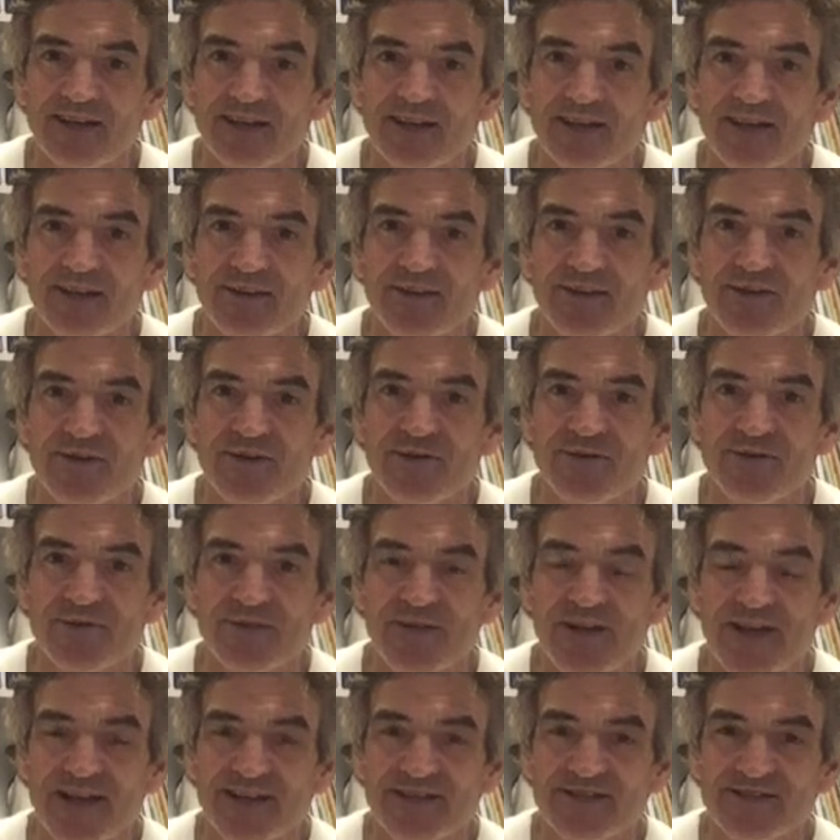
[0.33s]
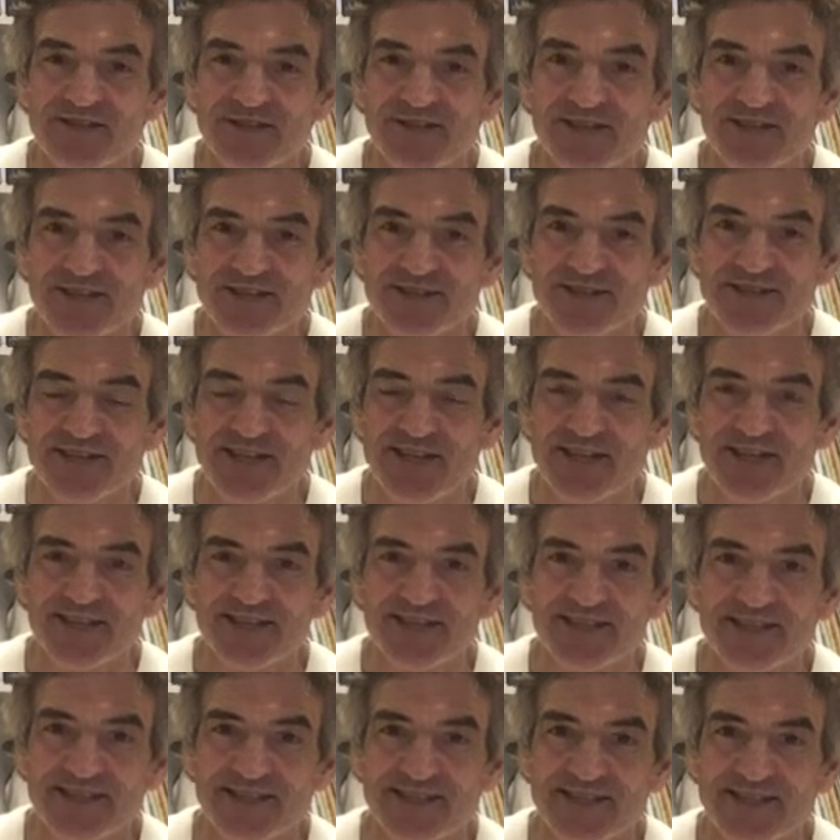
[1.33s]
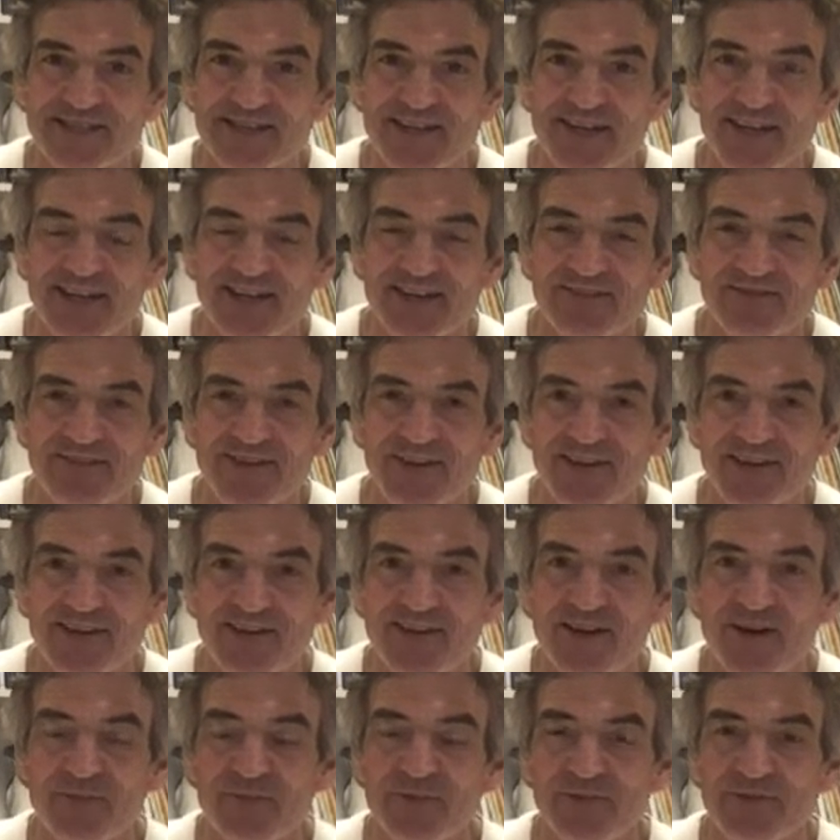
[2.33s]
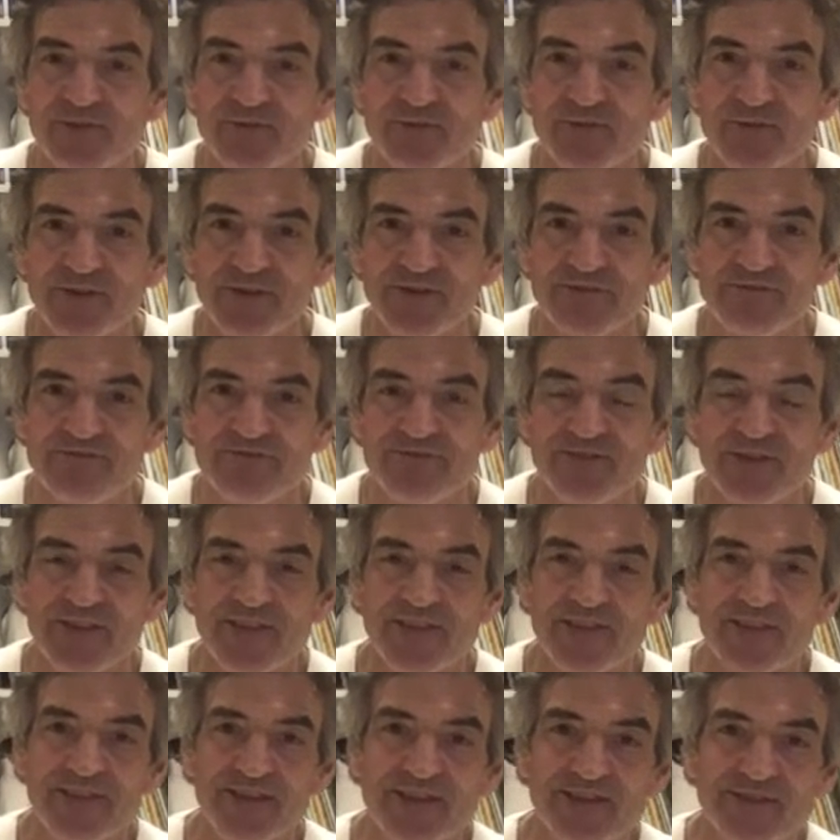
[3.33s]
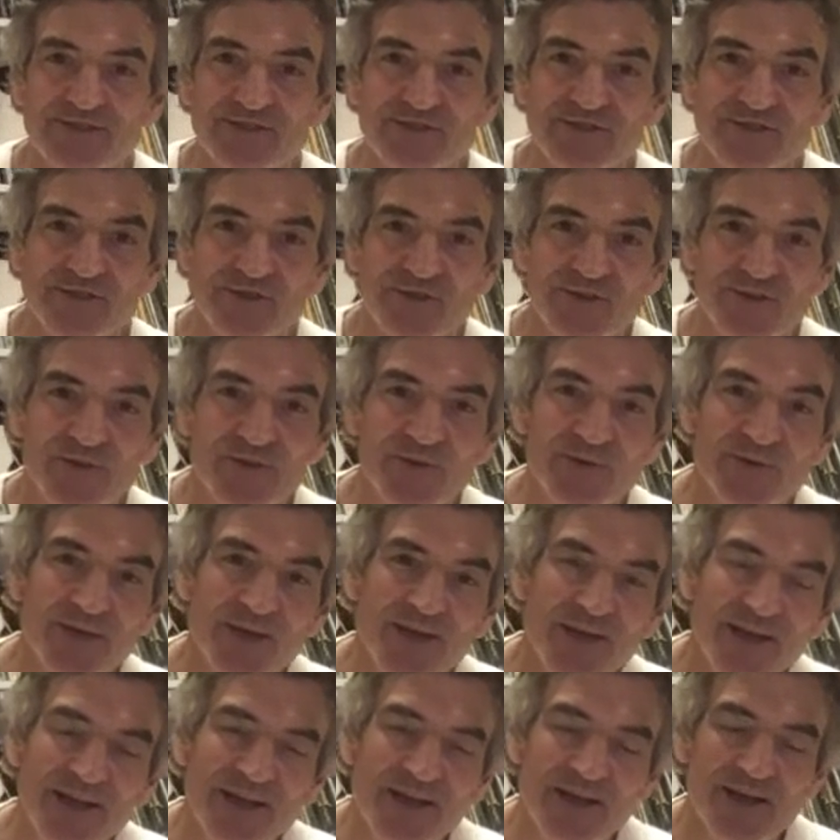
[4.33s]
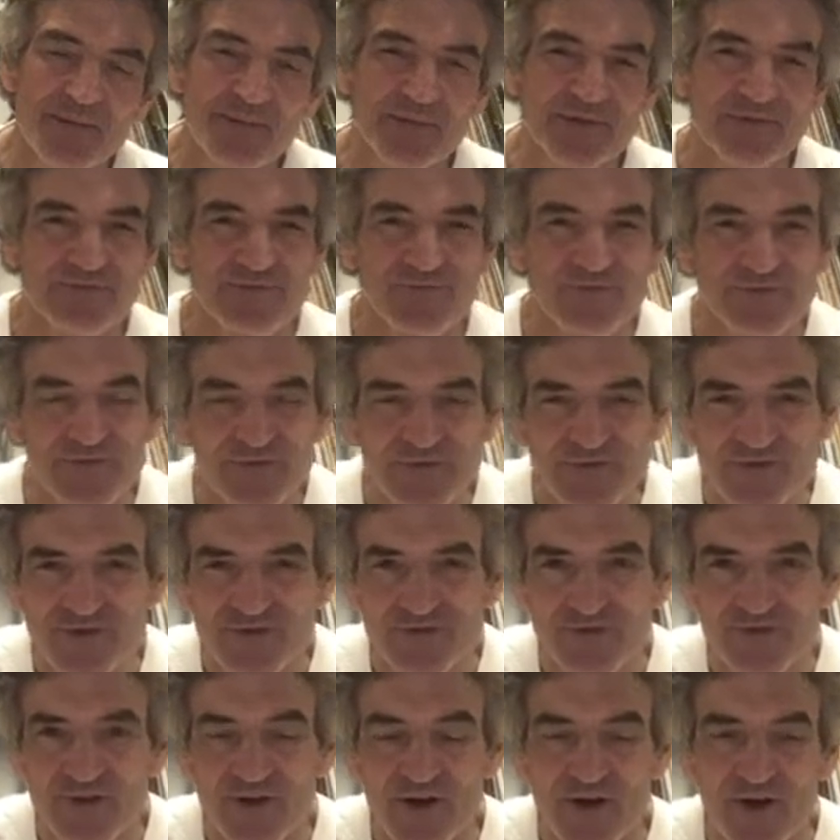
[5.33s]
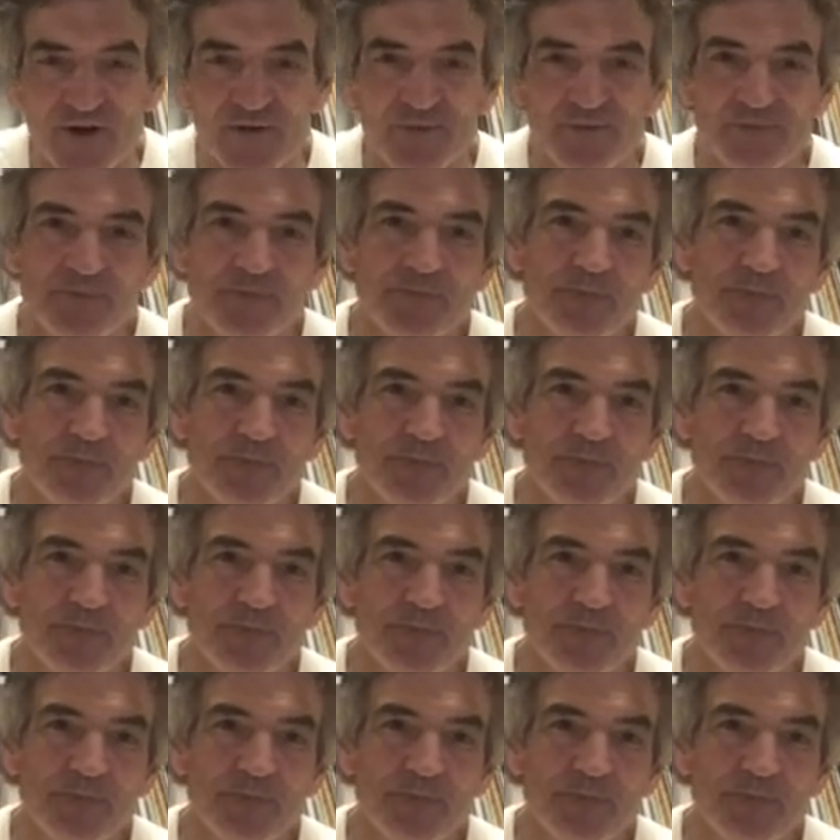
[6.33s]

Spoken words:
Hello, Castle Hill scientists. I've got a couple of really fun things to do. But first of all,